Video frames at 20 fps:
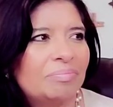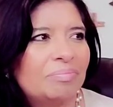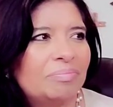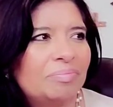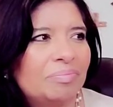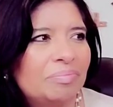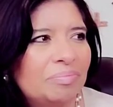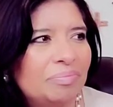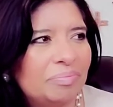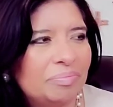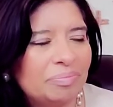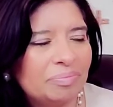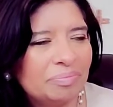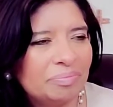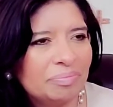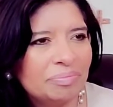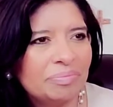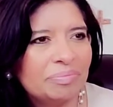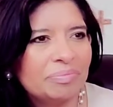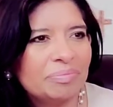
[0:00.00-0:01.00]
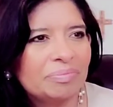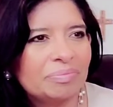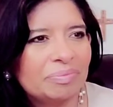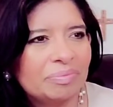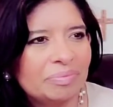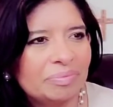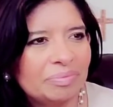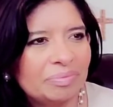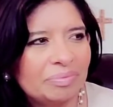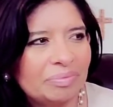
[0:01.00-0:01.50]

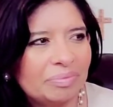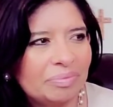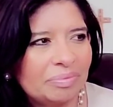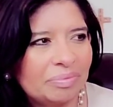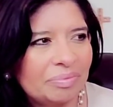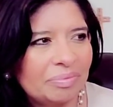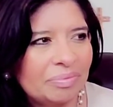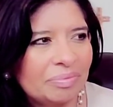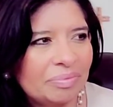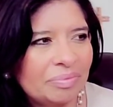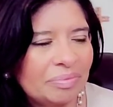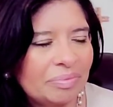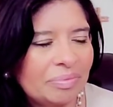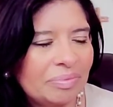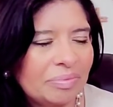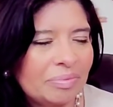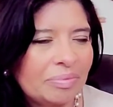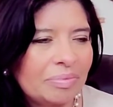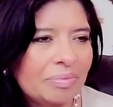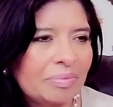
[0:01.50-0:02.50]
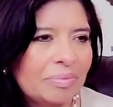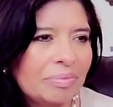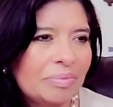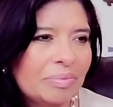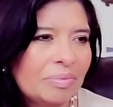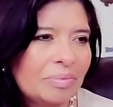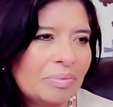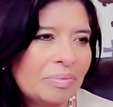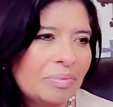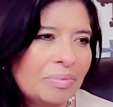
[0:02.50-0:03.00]

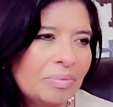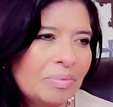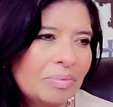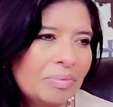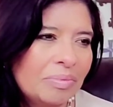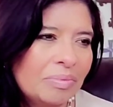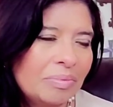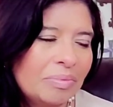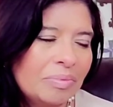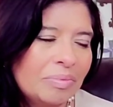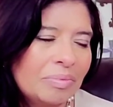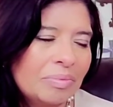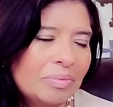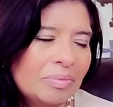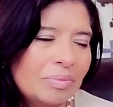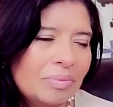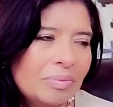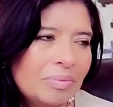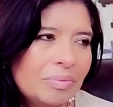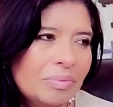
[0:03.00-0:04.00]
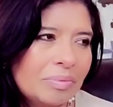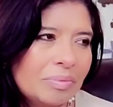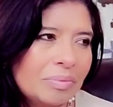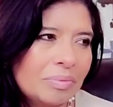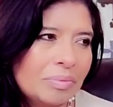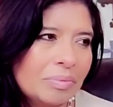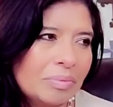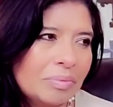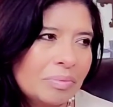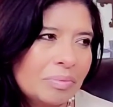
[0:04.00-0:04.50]

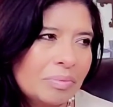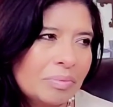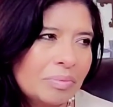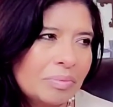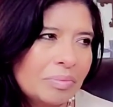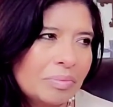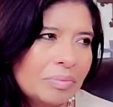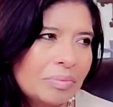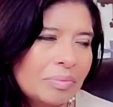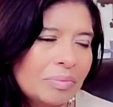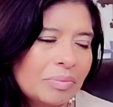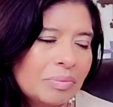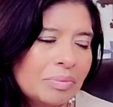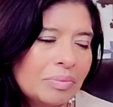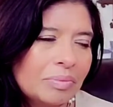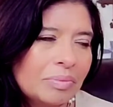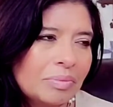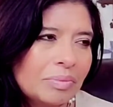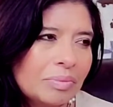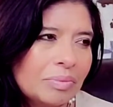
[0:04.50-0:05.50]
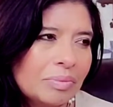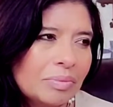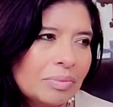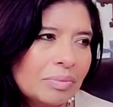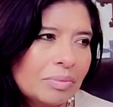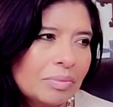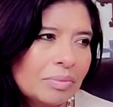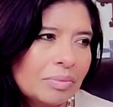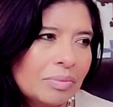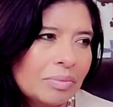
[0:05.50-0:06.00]

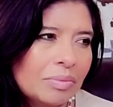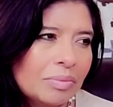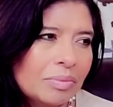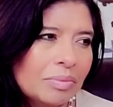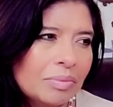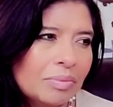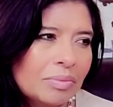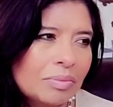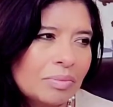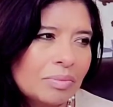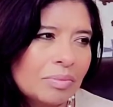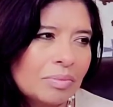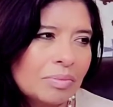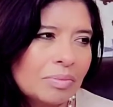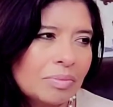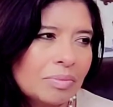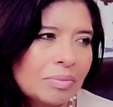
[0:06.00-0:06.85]
No words are spoken by the person on screen.